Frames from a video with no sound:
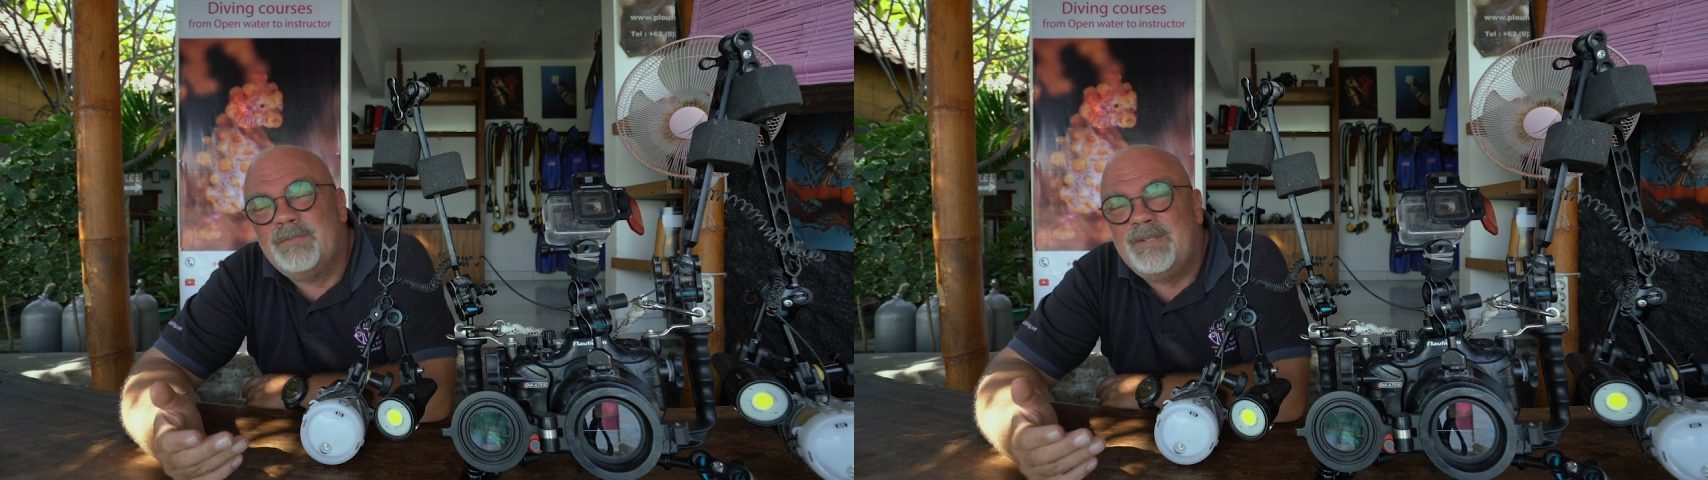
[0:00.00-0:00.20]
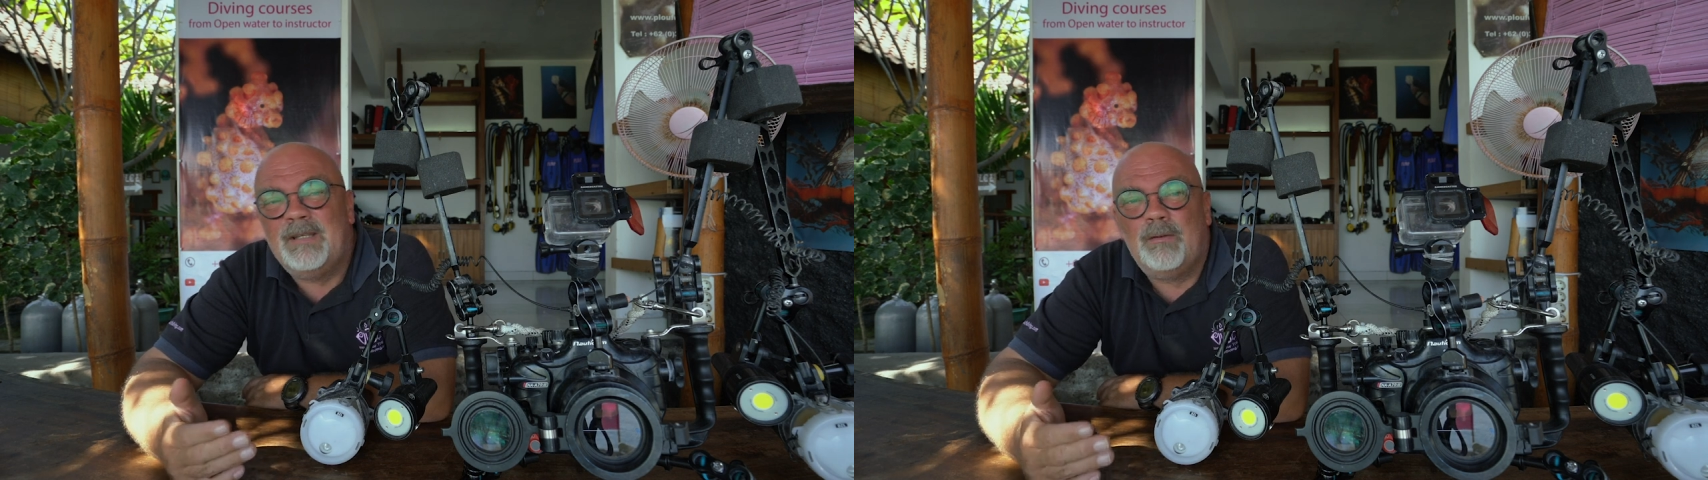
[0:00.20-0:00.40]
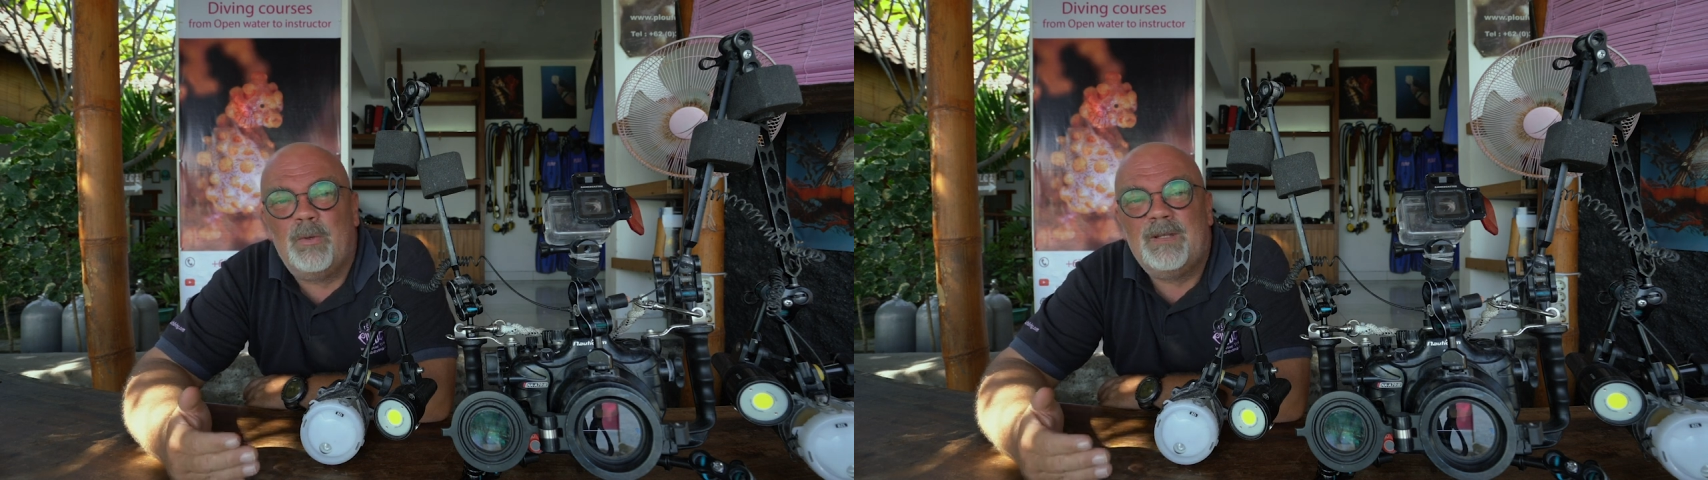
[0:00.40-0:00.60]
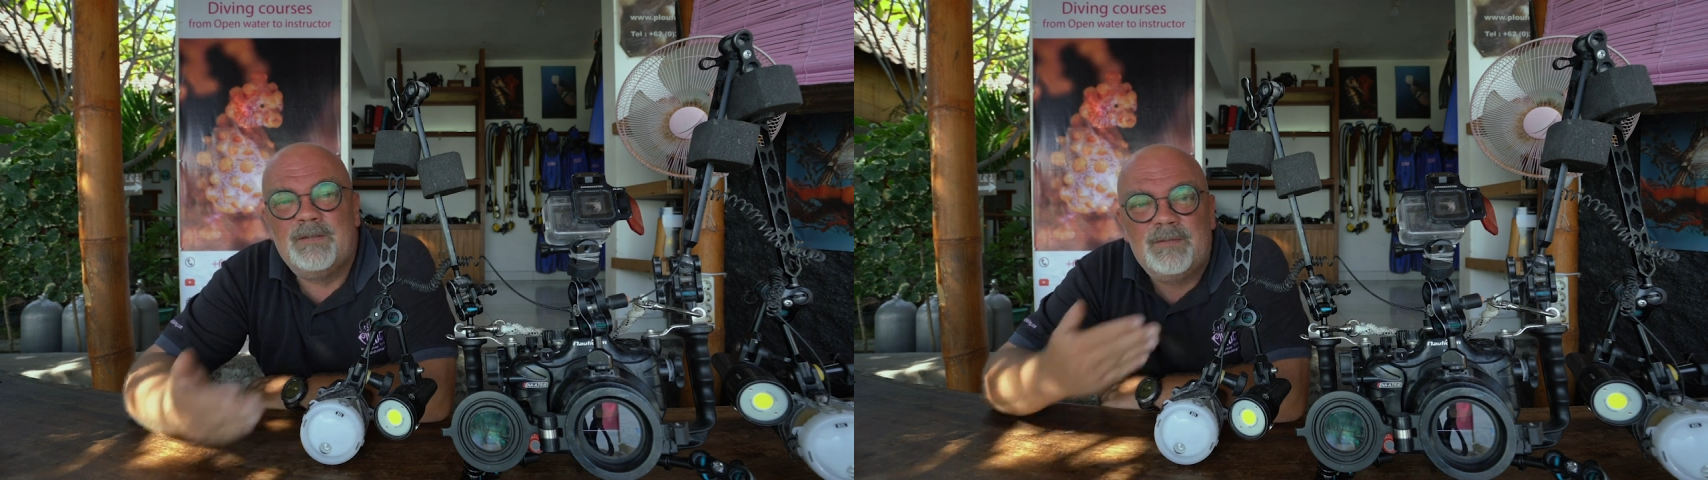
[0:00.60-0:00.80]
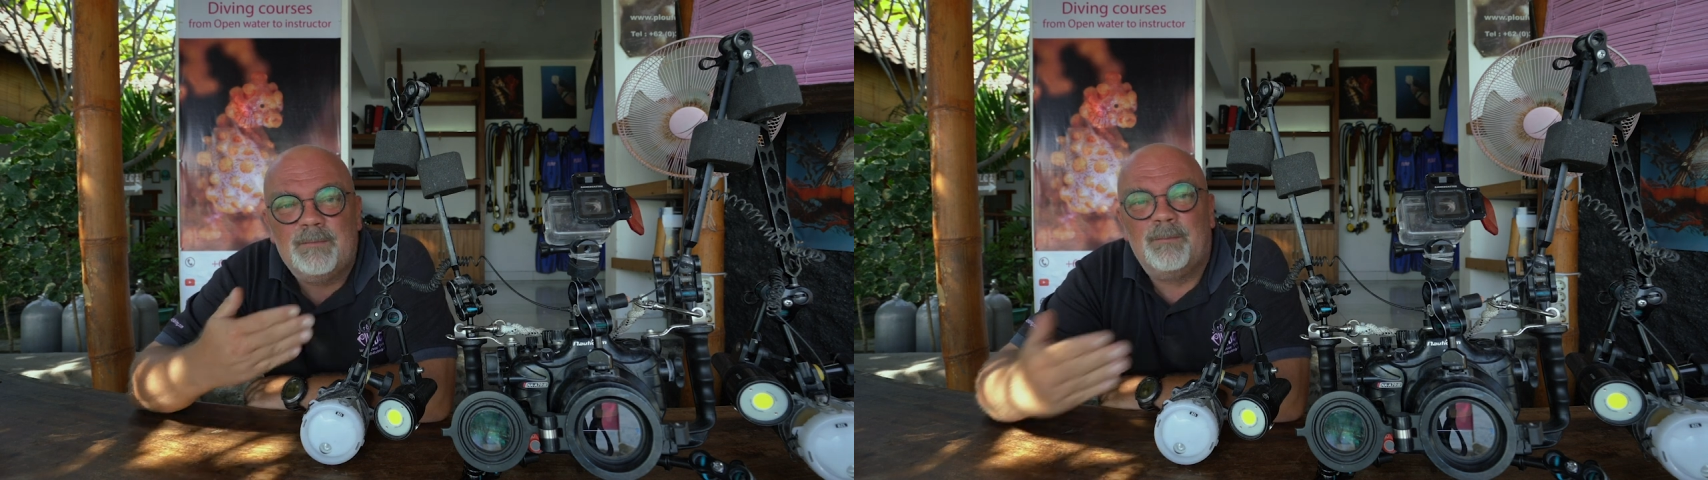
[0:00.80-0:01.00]
deal
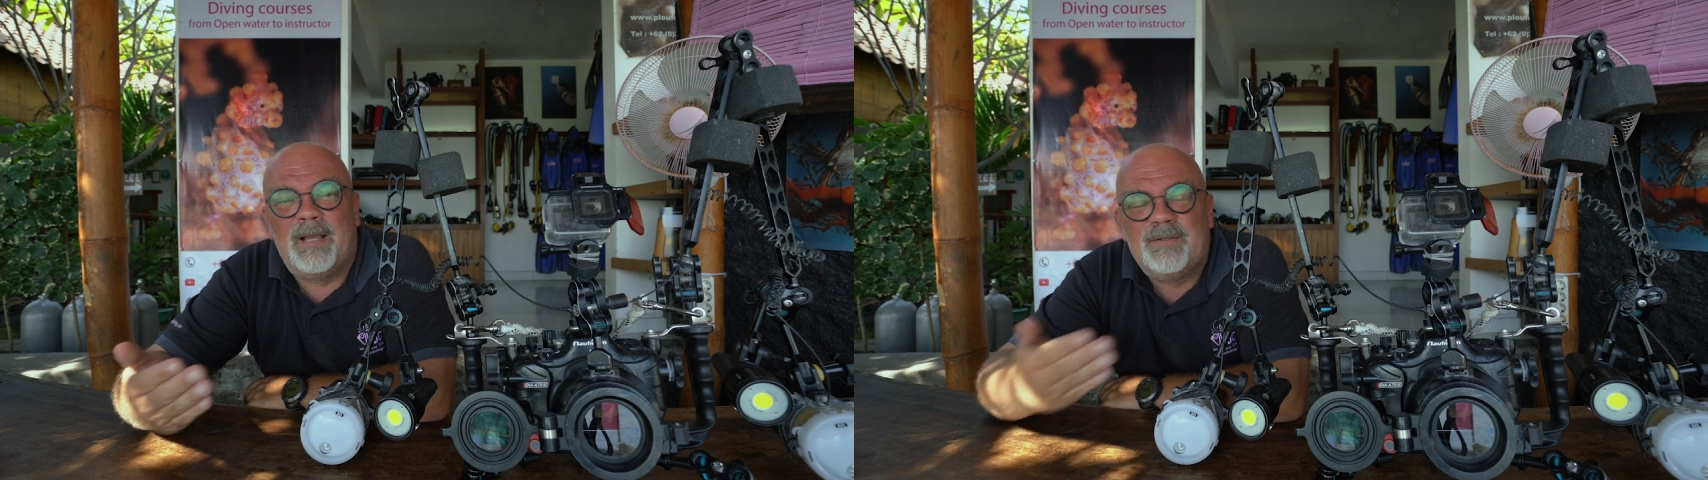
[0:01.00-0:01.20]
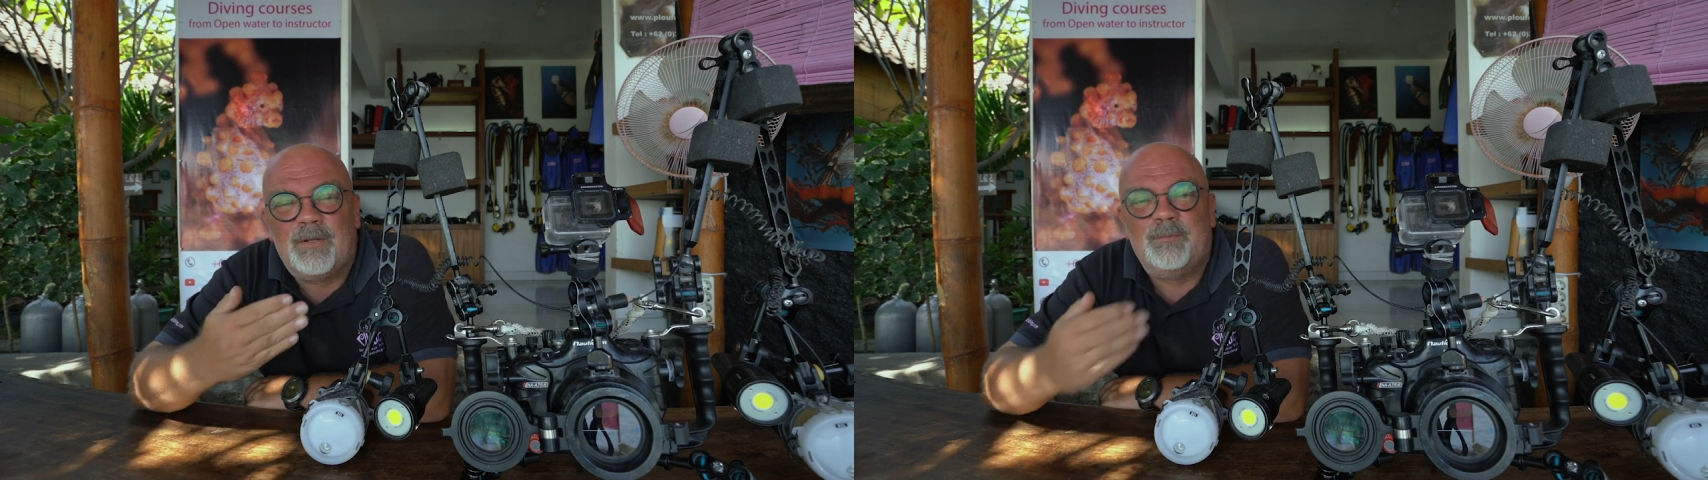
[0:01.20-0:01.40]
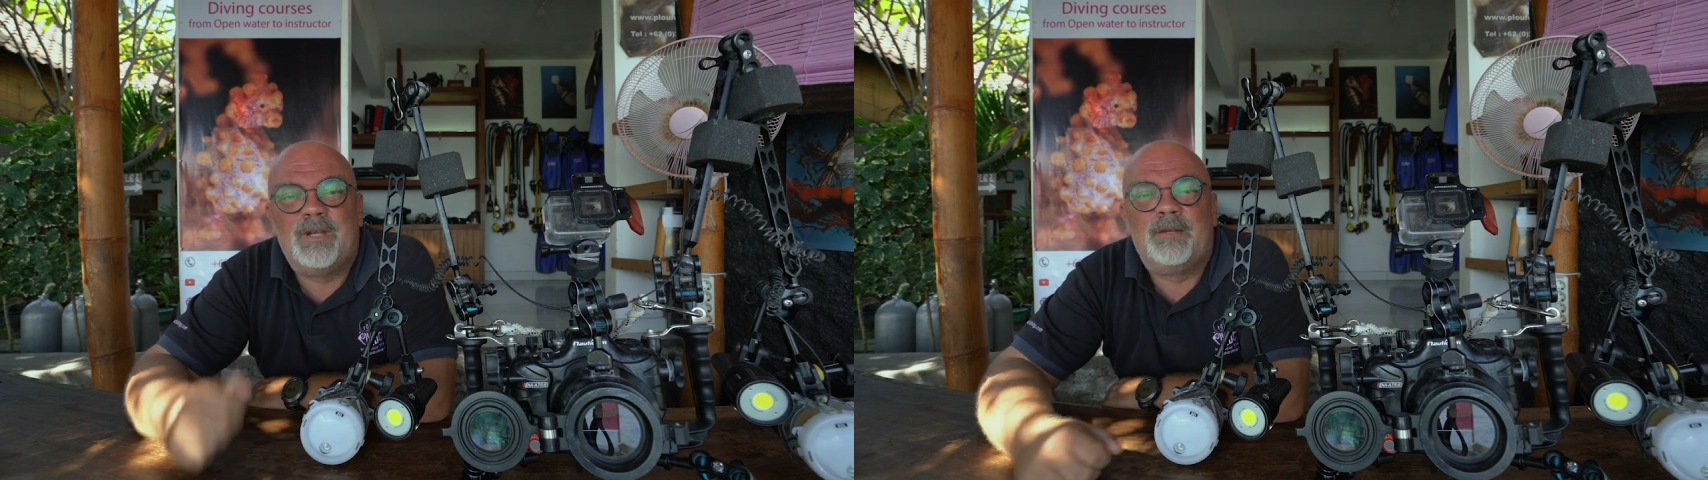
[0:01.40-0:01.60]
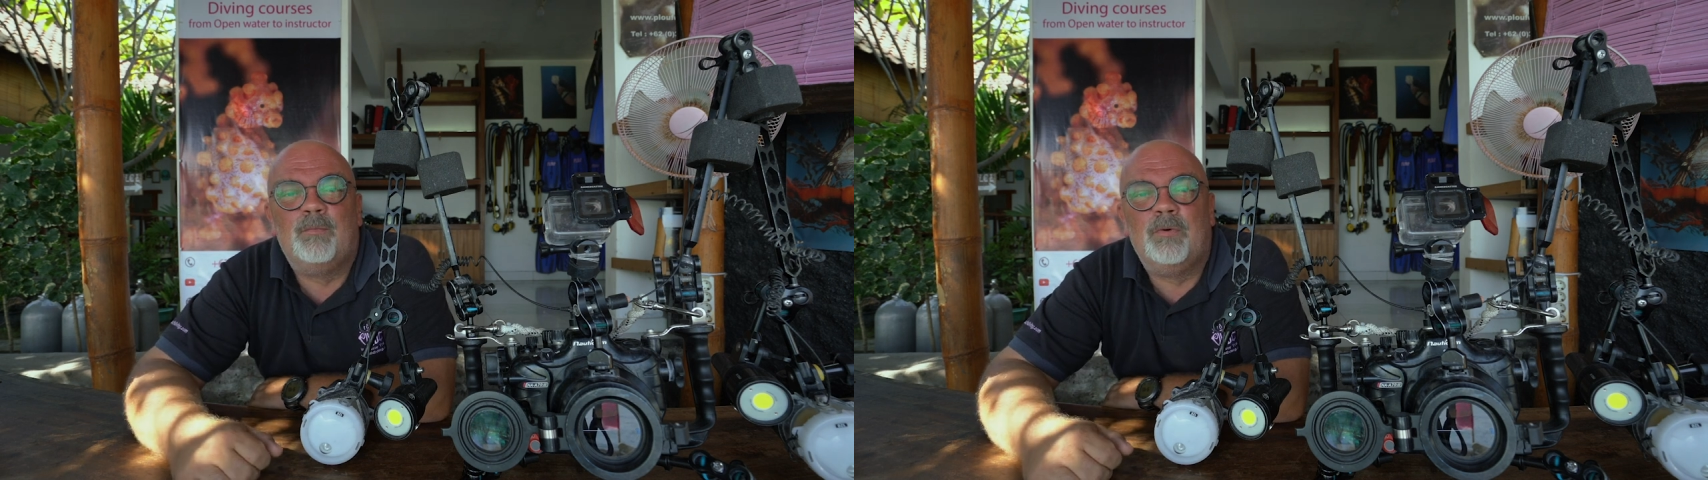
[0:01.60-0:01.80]
with my subject